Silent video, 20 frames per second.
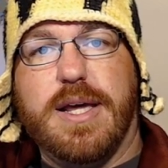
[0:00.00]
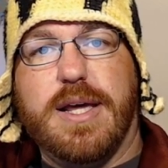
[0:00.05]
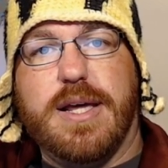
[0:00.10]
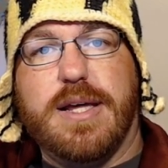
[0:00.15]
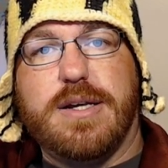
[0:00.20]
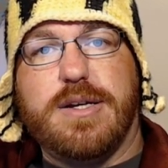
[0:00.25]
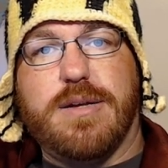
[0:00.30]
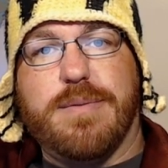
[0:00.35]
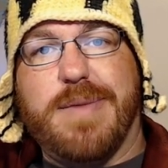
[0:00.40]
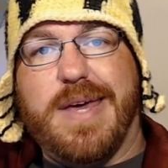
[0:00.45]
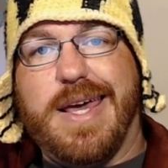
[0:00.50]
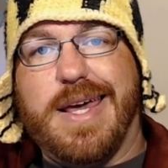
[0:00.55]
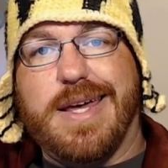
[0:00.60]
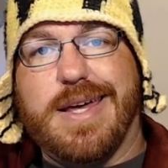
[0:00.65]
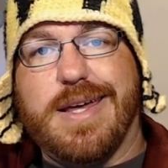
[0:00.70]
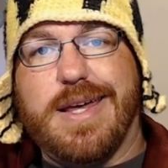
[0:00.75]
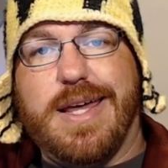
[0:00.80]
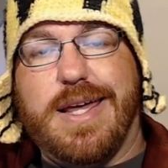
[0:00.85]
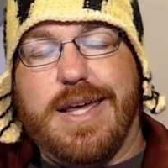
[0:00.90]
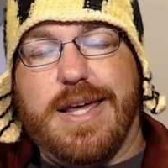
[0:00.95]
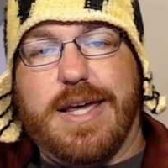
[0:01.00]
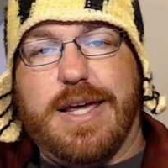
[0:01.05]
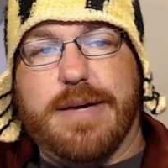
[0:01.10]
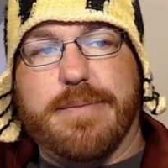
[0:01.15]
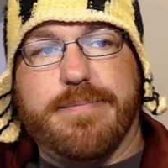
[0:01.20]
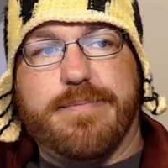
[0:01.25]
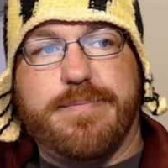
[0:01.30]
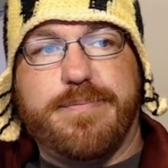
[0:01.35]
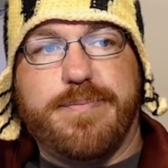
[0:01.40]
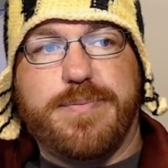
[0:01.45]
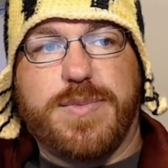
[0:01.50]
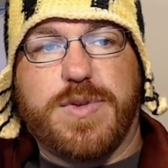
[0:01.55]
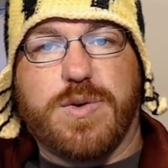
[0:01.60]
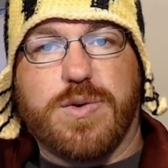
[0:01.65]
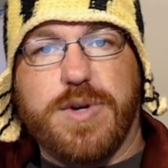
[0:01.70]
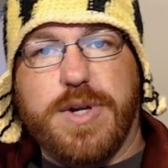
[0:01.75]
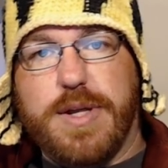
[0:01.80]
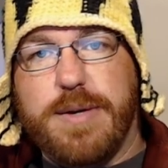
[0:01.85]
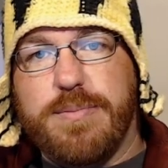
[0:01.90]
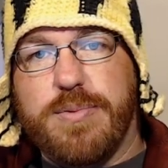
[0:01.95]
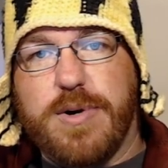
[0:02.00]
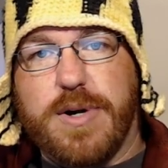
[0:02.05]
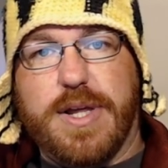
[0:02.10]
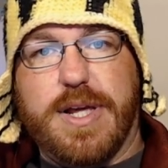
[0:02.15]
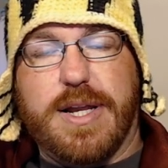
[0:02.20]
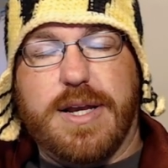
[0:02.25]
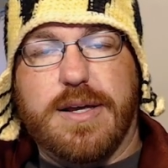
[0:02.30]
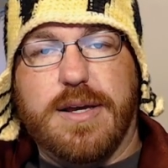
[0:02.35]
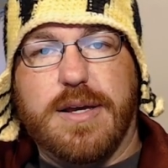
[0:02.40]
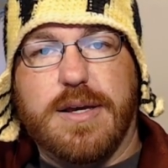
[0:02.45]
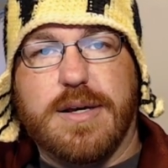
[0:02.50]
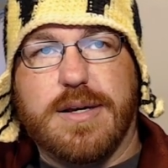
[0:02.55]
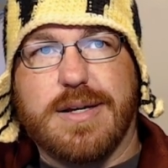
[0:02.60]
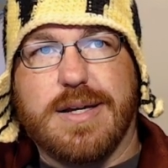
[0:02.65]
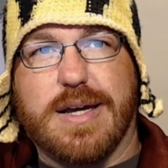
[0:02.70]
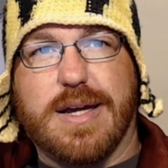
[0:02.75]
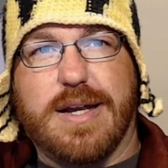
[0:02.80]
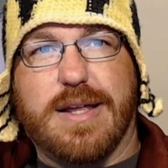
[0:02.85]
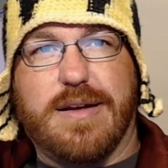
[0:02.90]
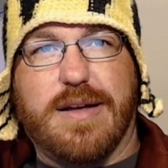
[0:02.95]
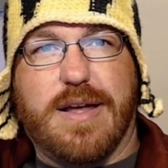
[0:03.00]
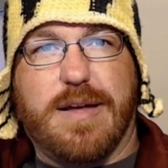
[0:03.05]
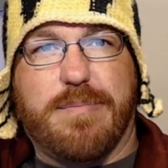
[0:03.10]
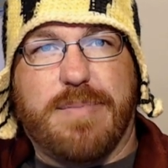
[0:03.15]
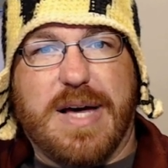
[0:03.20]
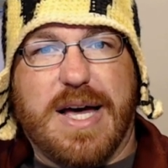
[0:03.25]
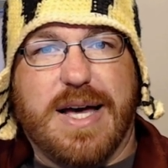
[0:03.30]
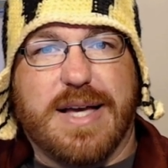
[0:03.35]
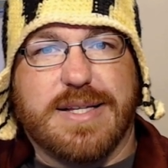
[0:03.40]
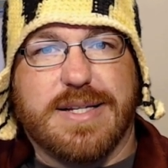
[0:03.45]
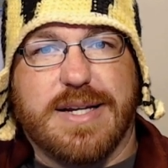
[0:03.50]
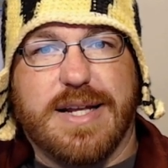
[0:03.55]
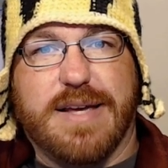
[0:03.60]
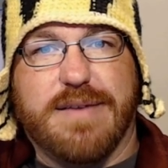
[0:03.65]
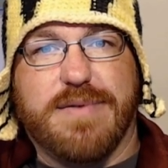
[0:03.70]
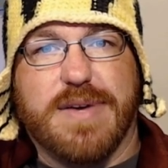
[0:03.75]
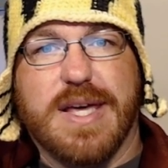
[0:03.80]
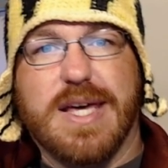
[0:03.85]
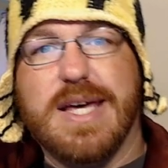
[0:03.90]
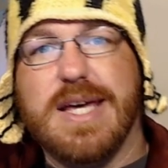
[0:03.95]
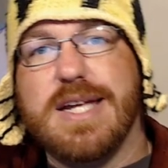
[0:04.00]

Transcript: to make a 3D printed kind of a positive